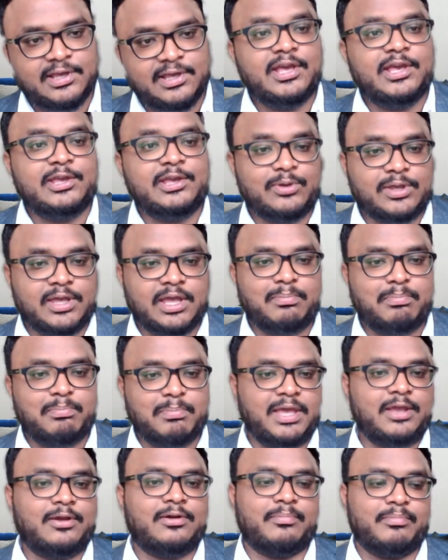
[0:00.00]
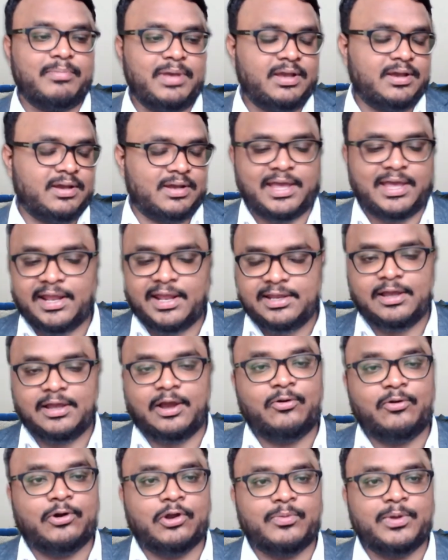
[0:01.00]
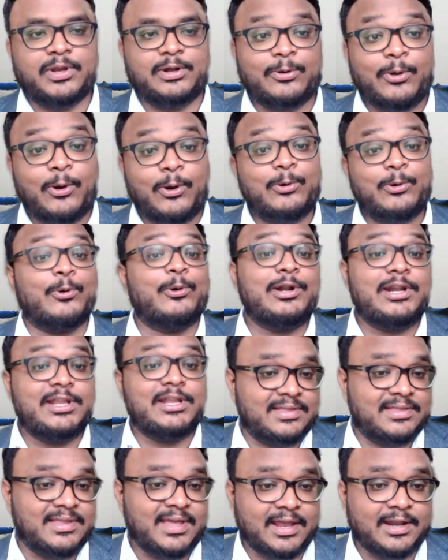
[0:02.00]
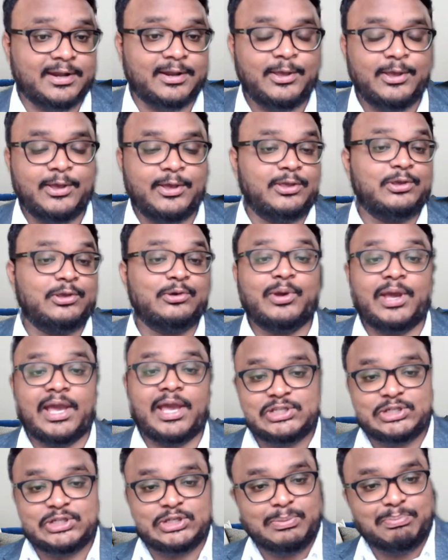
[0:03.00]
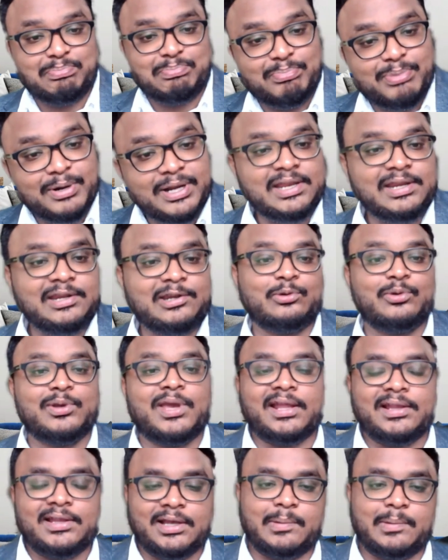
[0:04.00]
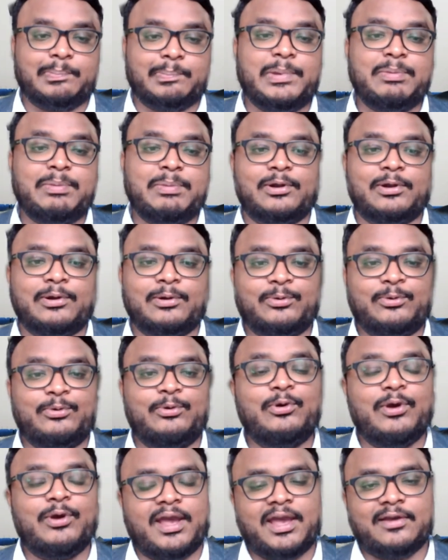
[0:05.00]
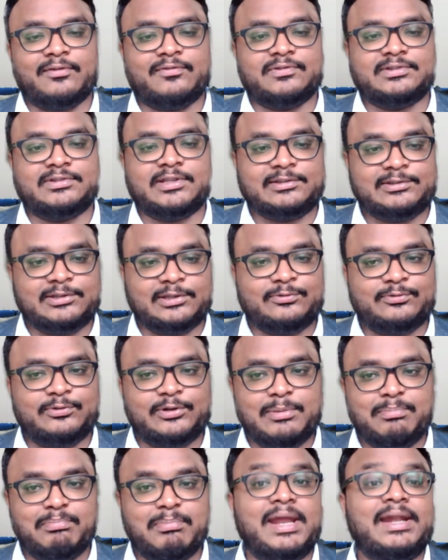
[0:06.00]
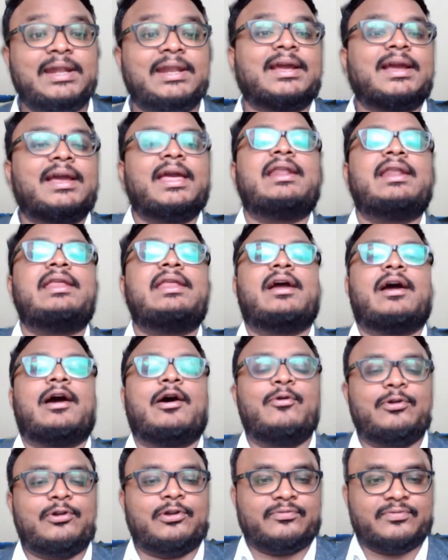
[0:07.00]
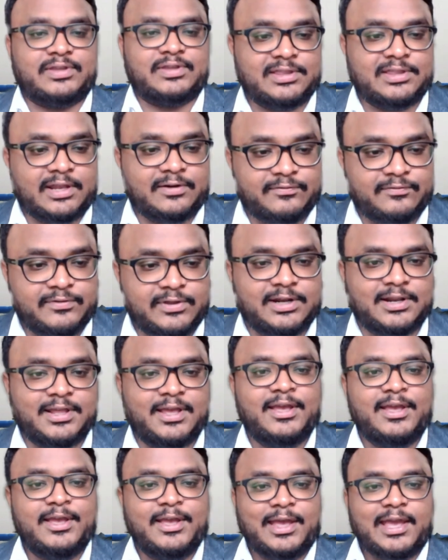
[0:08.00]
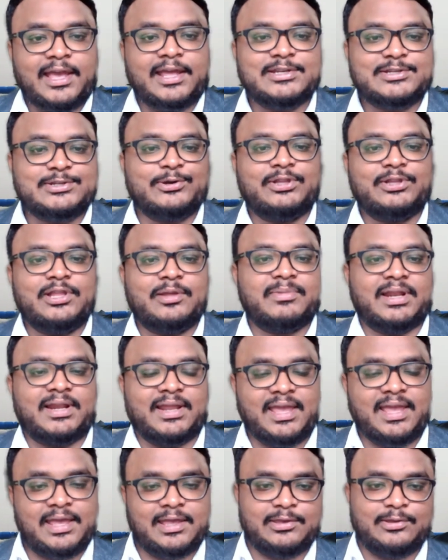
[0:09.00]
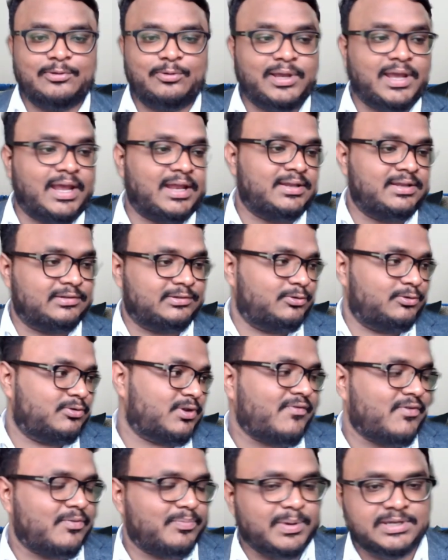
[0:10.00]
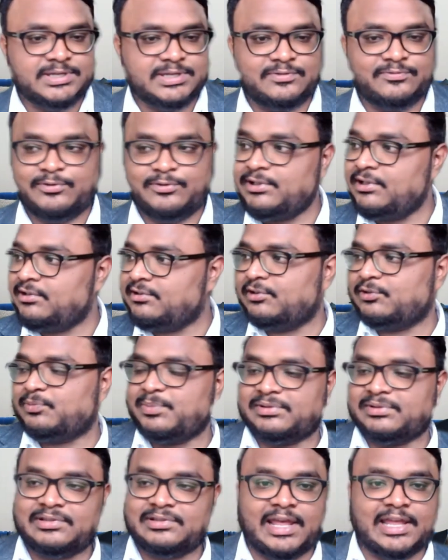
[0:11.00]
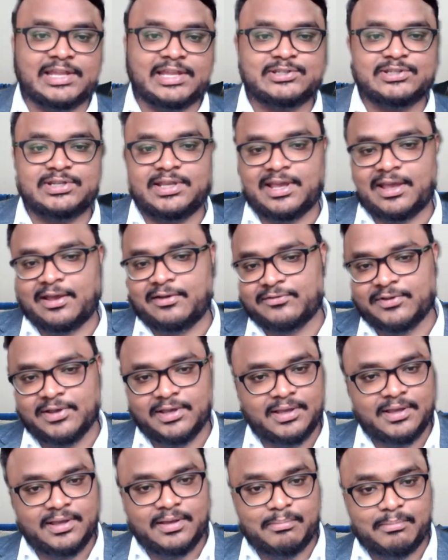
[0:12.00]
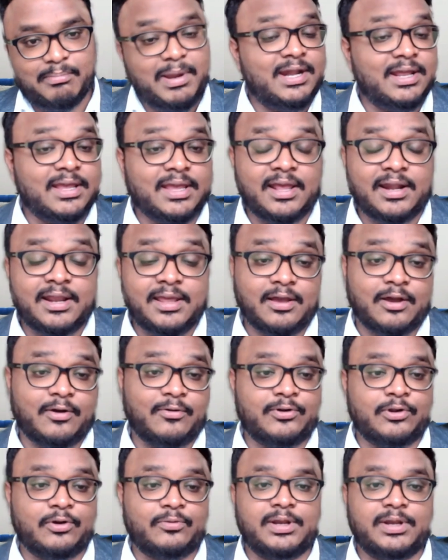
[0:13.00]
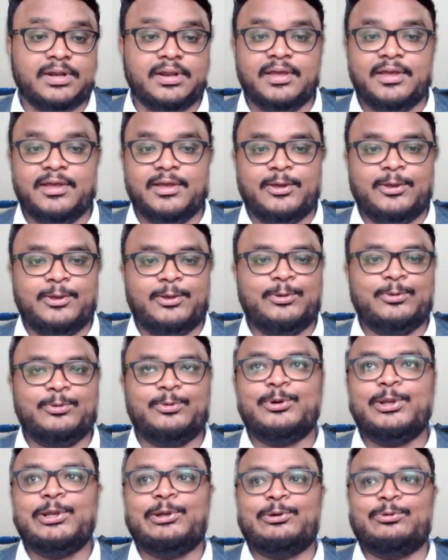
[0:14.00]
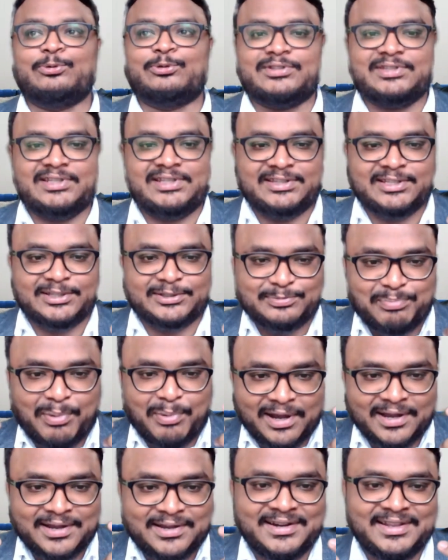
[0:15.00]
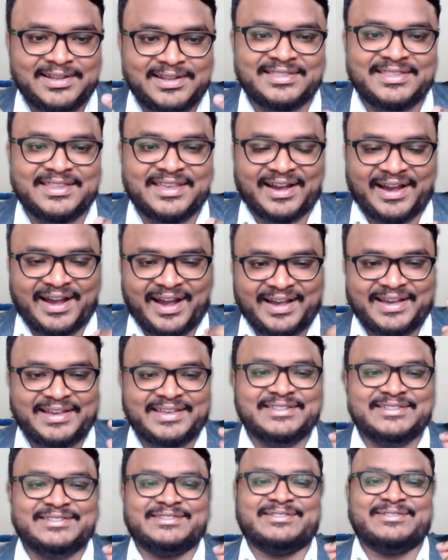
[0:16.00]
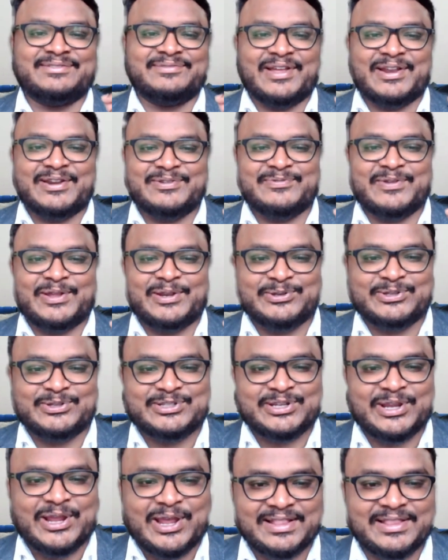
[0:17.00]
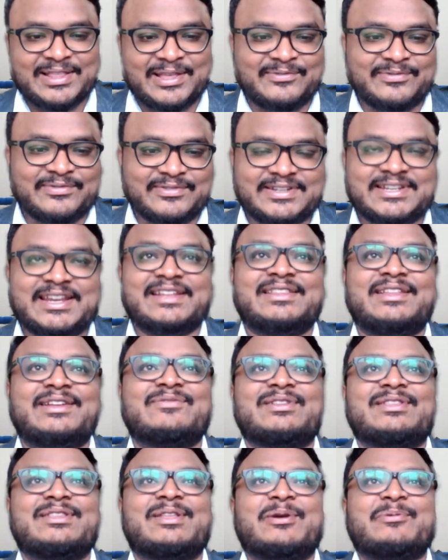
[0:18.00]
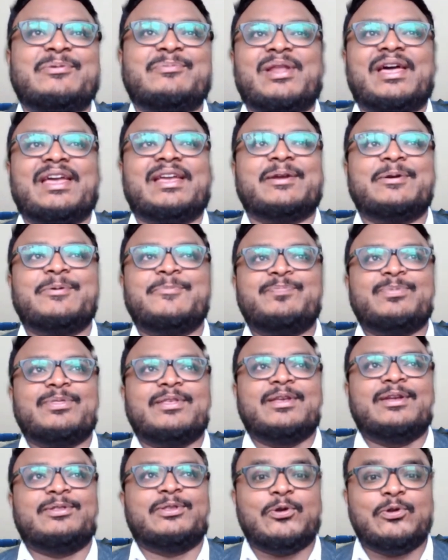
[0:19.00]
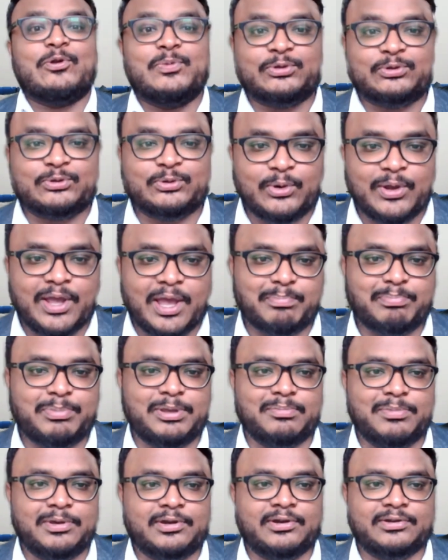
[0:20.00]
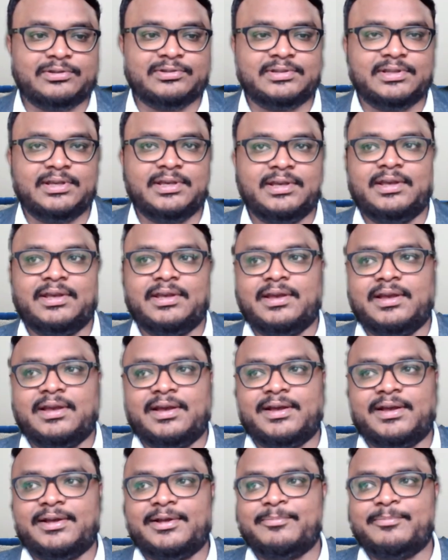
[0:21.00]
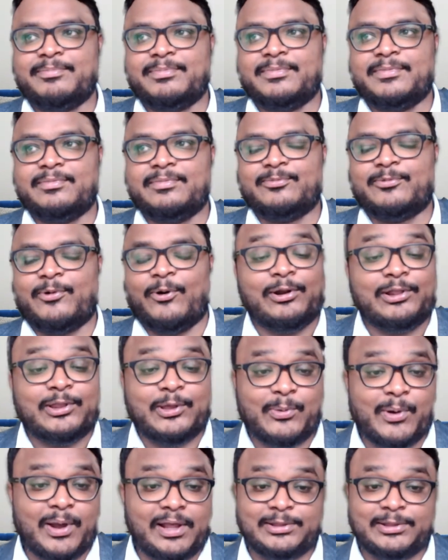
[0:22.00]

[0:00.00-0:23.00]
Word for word: you can make make a career out of it not only that you actually bring together a people who have successfully made a career out of in that field and show them that hey look at this you have a passion for it this person actually have made a career out of it you need to see the sparkle in their eyes when when you share them share that with them like they will be so happy because uh, all the while they